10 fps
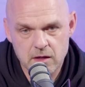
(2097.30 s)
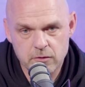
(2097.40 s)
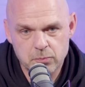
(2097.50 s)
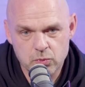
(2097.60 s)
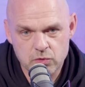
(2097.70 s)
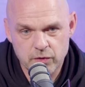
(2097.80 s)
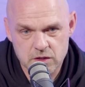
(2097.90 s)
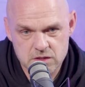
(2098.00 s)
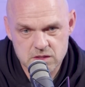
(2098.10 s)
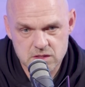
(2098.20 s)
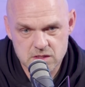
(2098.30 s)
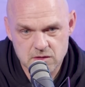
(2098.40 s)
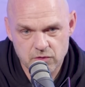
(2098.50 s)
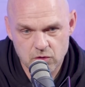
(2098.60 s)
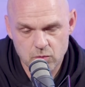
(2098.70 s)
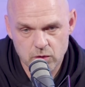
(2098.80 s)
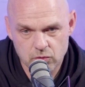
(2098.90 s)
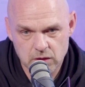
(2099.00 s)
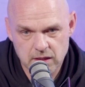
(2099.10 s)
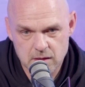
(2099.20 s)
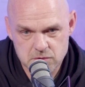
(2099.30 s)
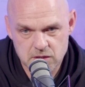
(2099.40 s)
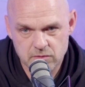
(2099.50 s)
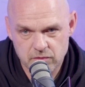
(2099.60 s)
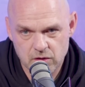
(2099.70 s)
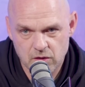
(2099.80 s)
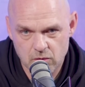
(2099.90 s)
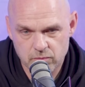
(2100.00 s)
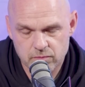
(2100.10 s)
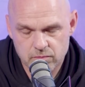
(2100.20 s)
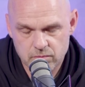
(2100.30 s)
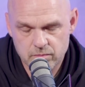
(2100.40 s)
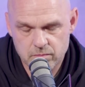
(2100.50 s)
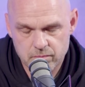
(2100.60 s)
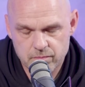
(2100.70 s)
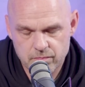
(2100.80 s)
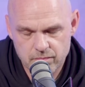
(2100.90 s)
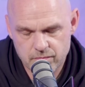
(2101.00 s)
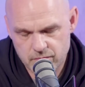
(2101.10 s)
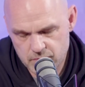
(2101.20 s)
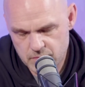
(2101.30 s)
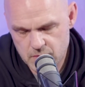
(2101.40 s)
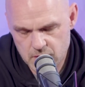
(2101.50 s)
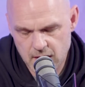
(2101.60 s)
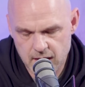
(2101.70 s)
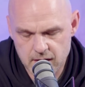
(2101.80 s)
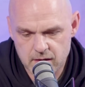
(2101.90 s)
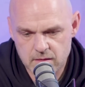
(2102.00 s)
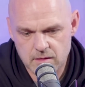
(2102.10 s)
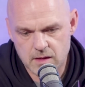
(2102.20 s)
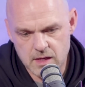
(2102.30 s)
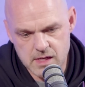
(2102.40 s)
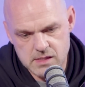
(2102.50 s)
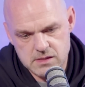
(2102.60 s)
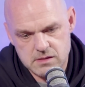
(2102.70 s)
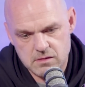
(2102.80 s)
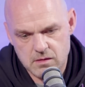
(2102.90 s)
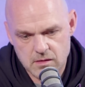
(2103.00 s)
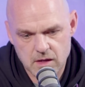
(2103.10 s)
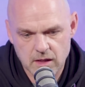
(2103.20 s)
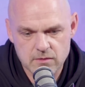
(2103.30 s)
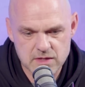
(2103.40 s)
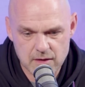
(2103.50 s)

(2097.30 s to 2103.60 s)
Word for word: Liverpool's finish this season, if they do win all the games, and even if they don't get in, is it gives